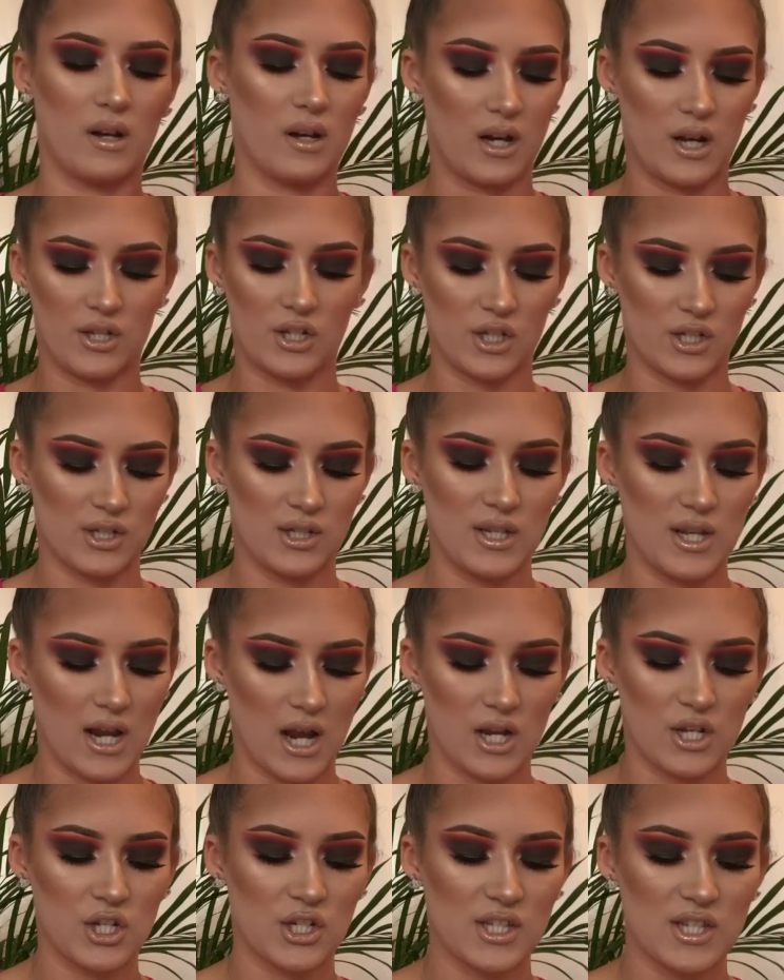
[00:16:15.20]
I just need,
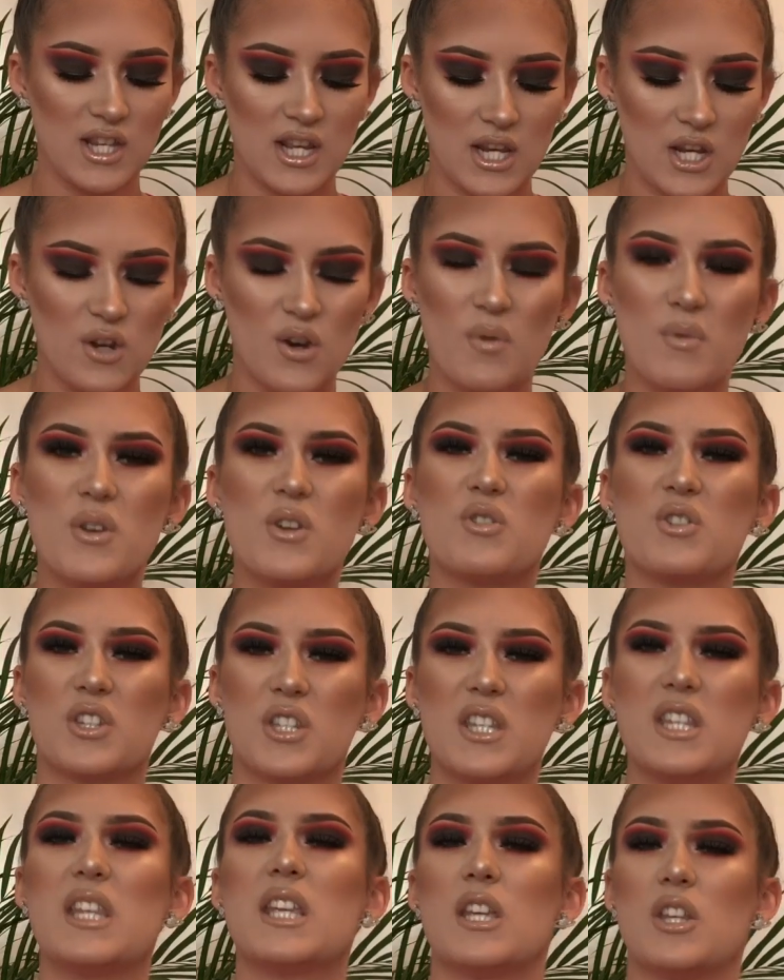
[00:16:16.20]
you know when you
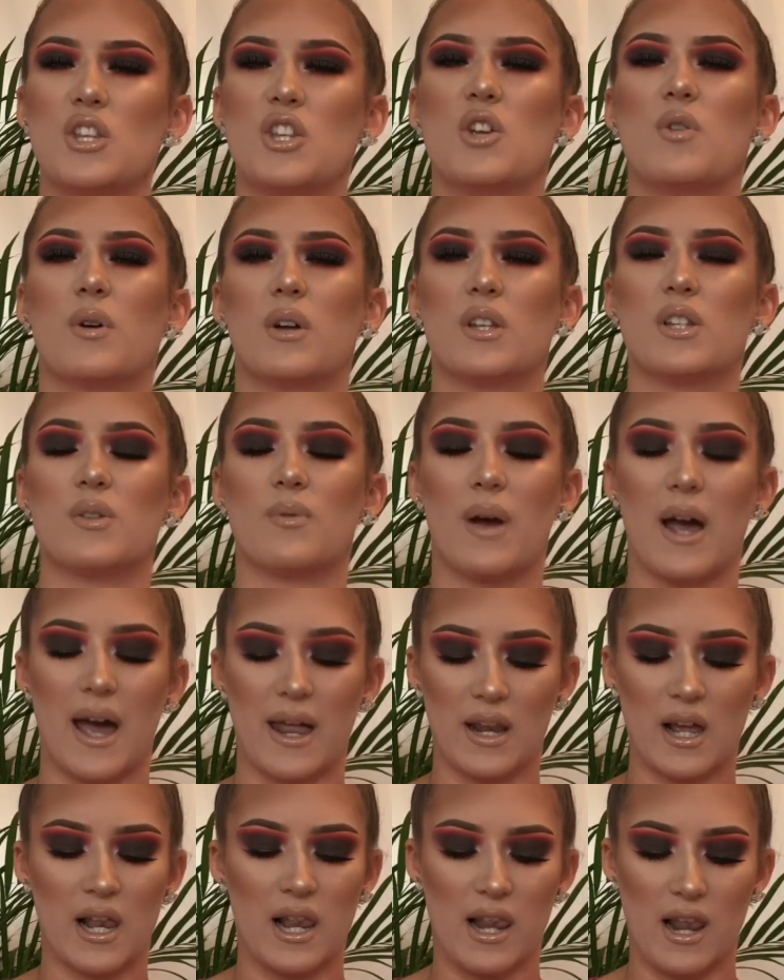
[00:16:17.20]
just need new underwear,
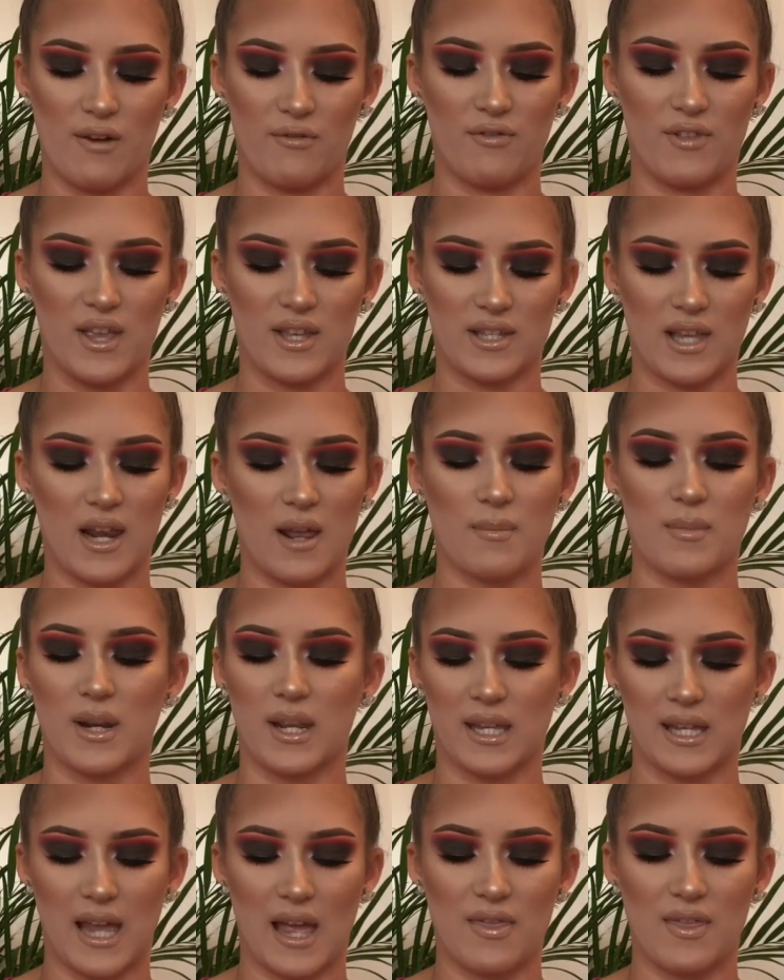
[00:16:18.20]
and I love this and I'm going
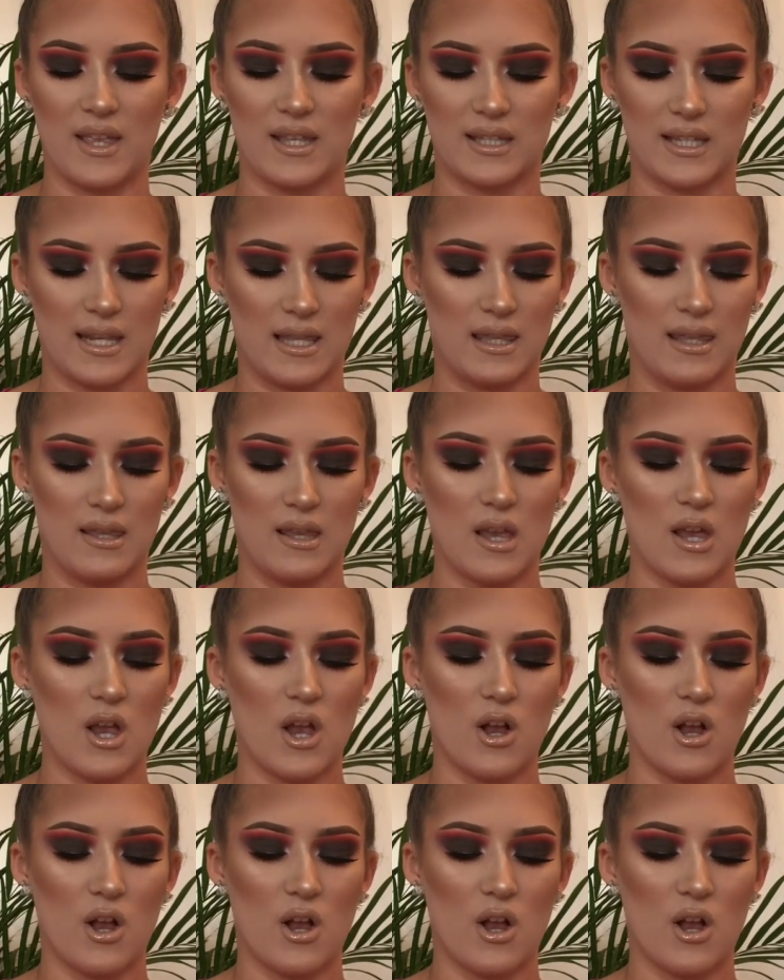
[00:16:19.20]
to get this in